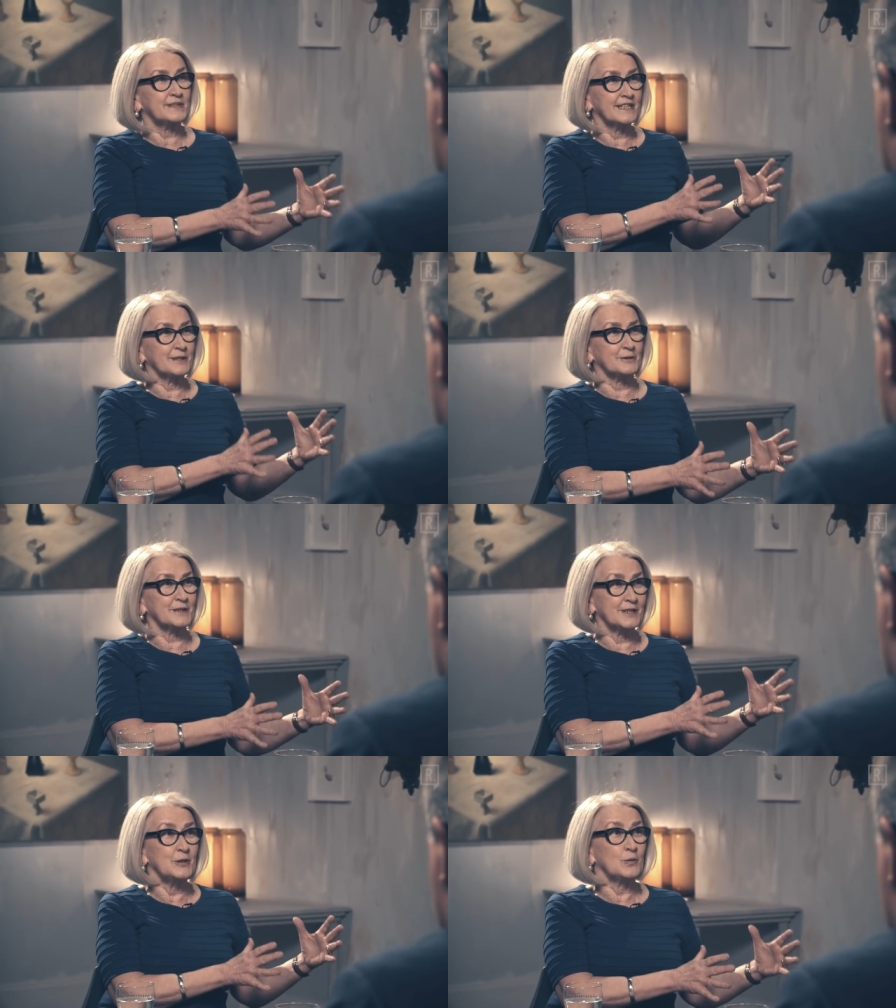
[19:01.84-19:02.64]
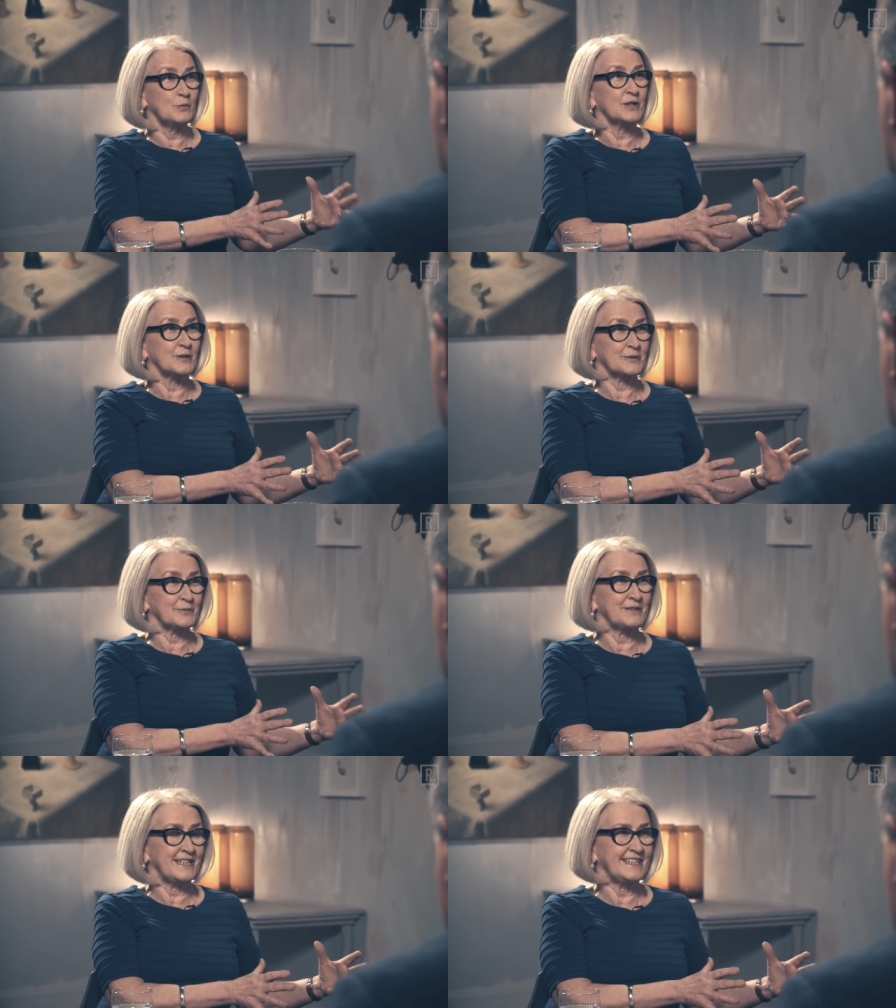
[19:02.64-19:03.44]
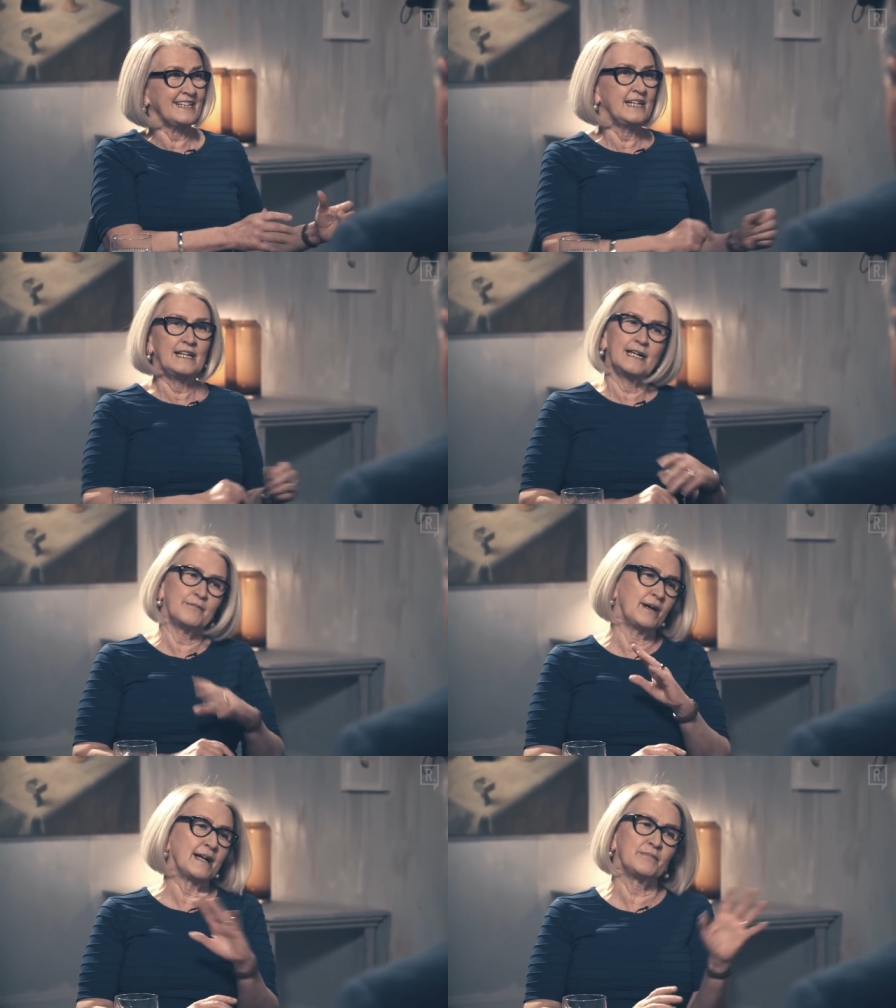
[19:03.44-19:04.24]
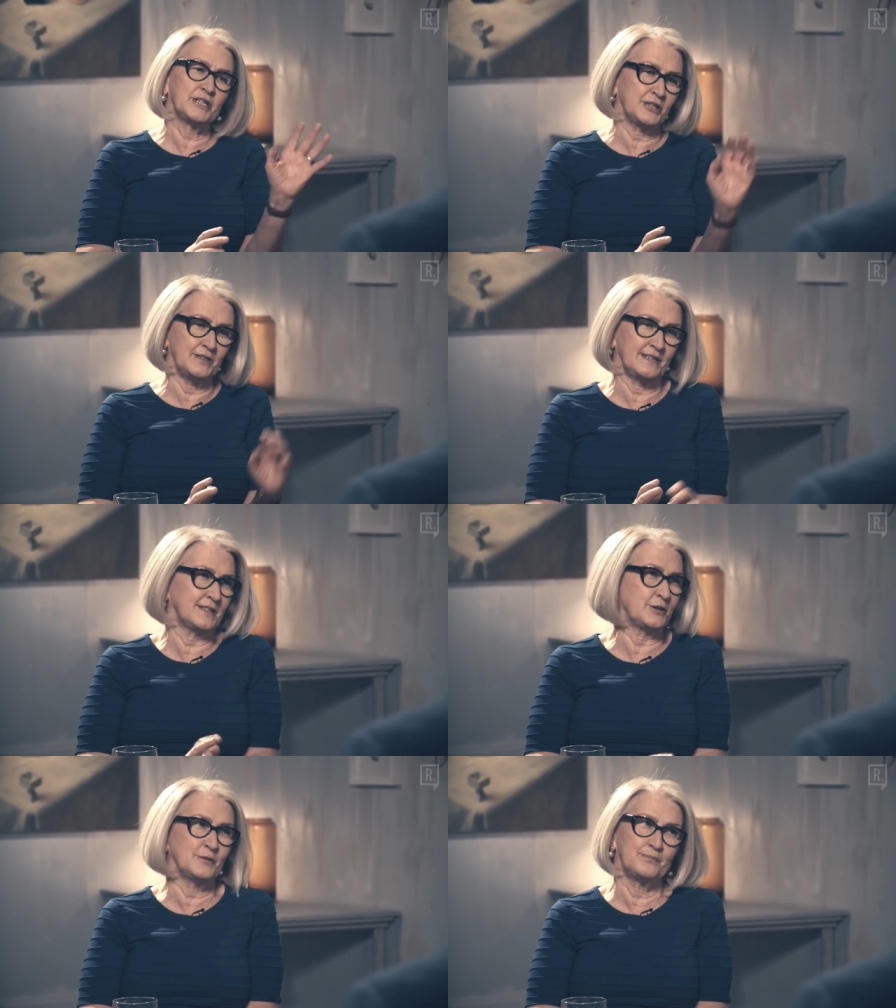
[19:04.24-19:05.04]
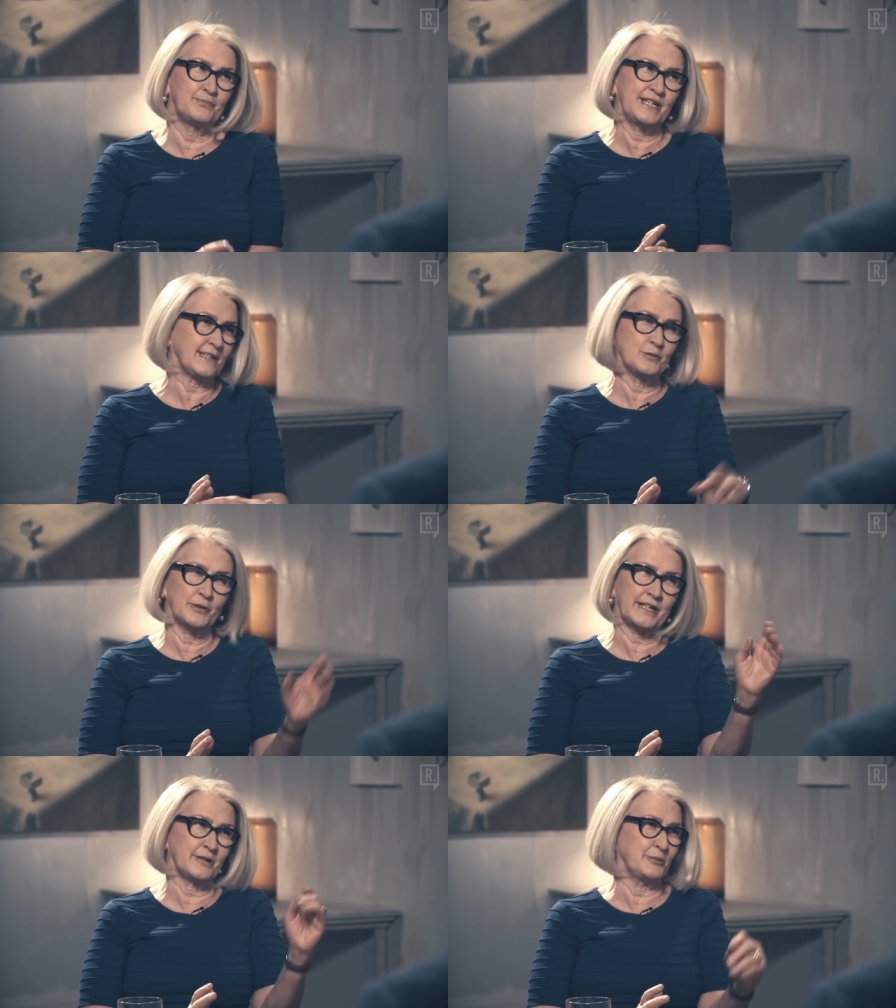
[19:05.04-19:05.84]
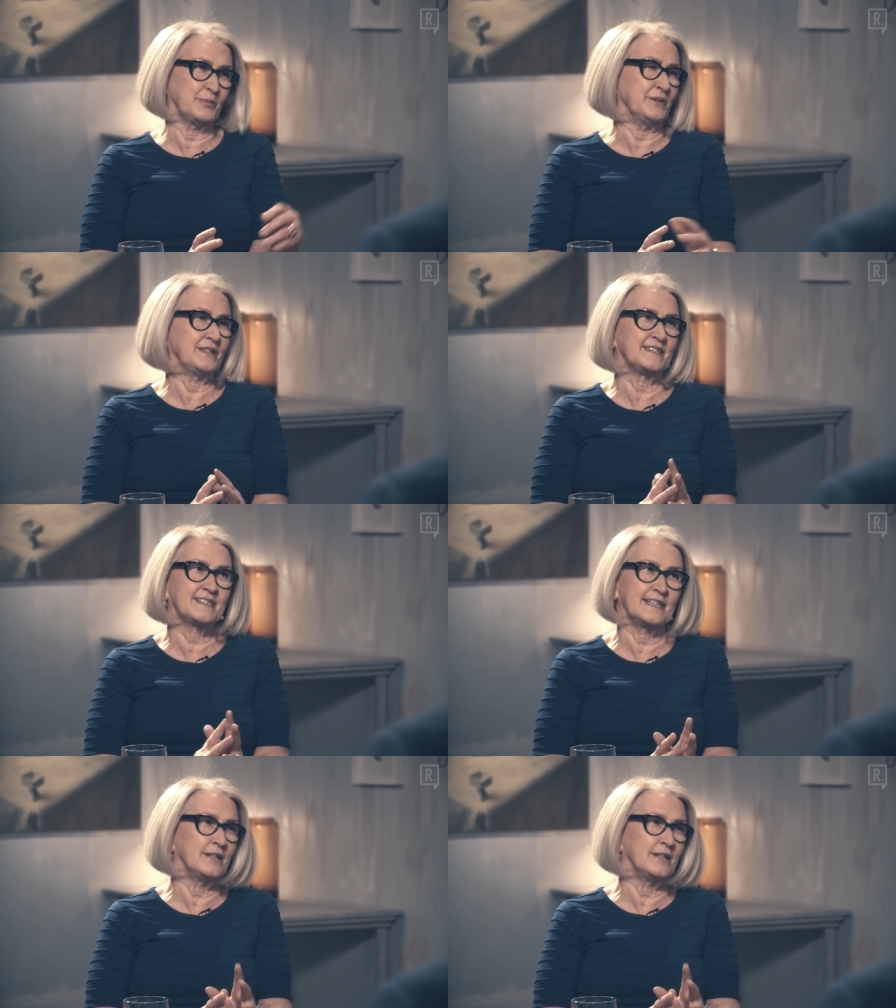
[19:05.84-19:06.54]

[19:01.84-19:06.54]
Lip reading: secrets in the world, really. And my mission is to break all that open and say,